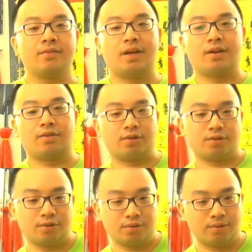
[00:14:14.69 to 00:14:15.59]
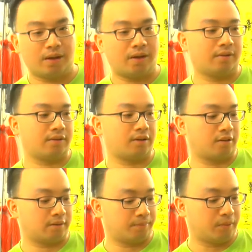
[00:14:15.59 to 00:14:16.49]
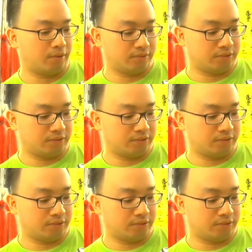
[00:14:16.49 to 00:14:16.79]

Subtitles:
in order to cock the bolt.